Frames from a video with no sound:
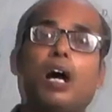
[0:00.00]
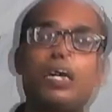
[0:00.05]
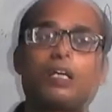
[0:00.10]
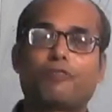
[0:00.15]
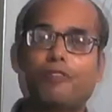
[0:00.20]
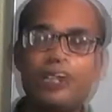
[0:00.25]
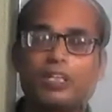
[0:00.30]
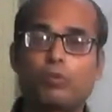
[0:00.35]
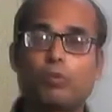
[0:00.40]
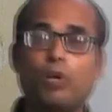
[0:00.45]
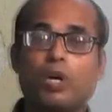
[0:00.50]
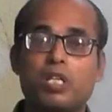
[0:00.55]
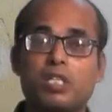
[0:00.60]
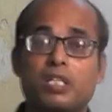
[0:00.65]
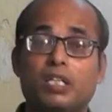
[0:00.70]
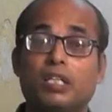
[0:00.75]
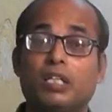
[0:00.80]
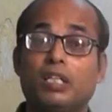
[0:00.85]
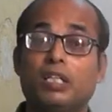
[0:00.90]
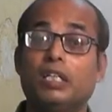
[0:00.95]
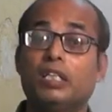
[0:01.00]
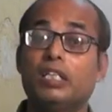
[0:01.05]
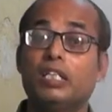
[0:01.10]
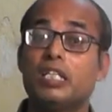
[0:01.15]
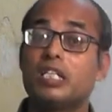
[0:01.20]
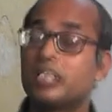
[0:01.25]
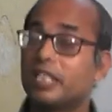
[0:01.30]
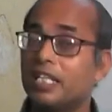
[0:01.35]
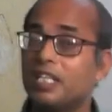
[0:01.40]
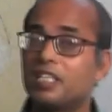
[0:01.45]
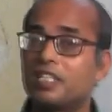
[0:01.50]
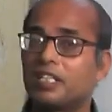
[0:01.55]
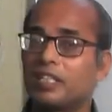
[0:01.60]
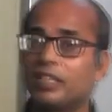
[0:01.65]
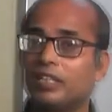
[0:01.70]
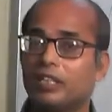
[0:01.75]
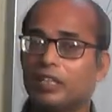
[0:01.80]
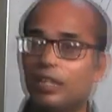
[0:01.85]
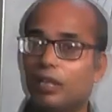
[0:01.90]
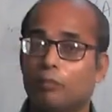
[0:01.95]
artifact was seals,
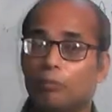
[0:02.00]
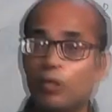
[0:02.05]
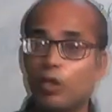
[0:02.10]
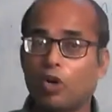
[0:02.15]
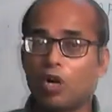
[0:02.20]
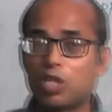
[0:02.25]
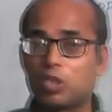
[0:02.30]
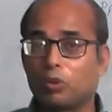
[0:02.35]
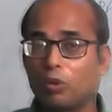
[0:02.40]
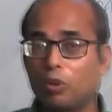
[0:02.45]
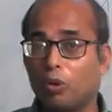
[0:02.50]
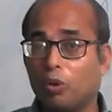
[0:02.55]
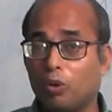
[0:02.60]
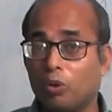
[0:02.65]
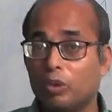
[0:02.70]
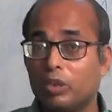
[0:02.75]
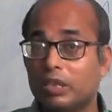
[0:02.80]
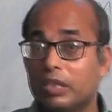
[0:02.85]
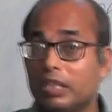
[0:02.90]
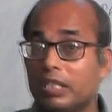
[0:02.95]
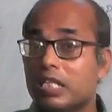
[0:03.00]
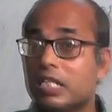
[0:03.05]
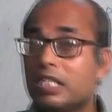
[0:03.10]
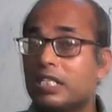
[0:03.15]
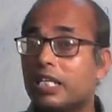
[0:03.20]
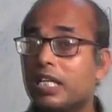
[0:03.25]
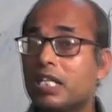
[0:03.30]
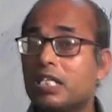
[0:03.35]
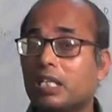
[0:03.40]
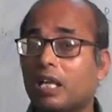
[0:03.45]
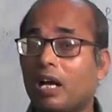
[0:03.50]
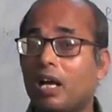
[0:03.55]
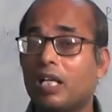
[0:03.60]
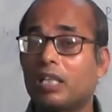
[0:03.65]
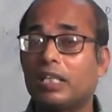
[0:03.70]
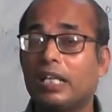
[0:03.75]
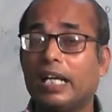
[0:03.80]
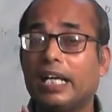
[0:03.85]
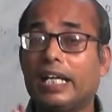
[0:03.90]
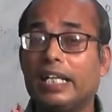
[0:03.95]
because you know seals
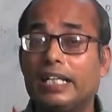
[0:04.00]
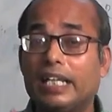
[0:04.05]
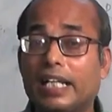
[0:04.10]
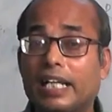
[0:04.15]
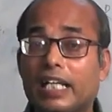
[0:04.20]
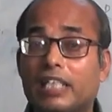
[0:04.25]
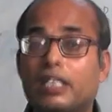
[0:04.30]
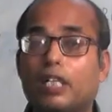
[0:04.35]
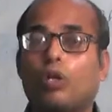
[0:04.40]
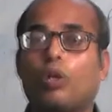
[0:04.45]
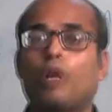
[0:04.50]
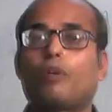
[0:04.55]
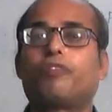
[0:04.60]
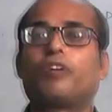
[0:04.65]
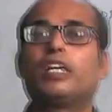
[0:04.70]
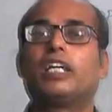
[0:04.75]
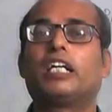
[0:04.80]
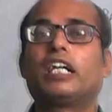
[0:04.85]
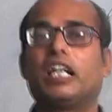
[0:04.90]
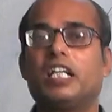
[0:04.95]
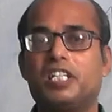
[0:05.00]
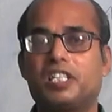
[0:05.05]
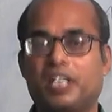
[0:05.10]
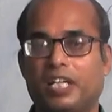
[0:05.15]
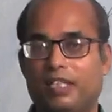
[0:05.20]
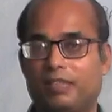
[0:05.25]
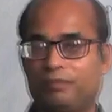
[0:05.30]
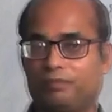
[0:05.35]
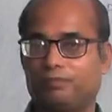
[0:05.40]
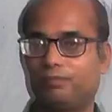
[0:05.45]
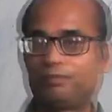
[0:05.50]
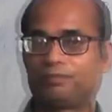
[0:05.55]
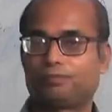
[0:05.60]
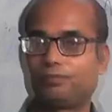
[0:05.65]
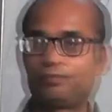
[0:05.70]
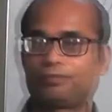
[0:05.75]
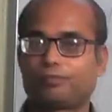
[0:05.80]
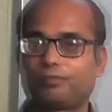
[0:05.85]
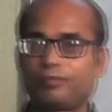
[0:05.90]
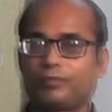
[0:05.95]
are the indicator of culture.
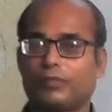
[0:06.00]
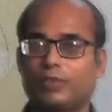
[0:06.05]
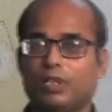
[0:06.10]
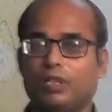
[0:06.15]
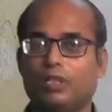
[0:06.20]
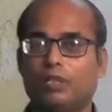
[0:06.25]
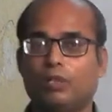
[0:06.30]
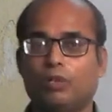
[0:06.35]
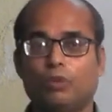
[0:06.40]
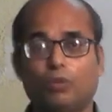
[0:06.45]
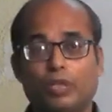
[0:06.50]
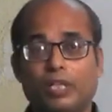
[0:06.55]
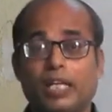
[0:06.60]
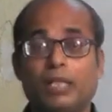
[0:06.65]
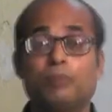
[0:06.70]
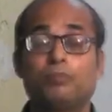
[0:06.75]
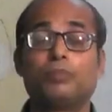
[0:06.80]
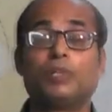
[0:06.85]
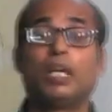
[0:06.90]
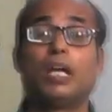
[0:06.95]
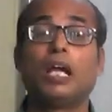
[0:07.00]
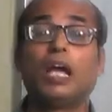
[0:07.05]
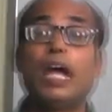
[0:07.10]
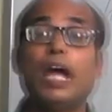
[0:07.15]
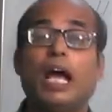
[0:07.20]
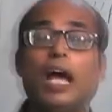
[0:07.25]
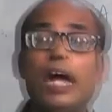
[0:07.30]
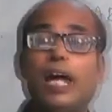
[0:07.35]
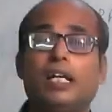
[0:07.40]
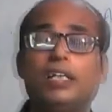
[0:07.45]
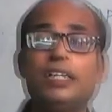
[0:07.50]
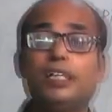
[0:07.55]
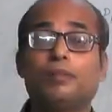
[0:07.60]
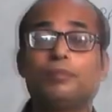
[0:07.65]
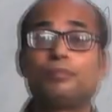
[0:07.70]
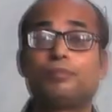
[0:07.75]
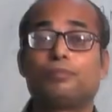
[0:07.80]
Okay, and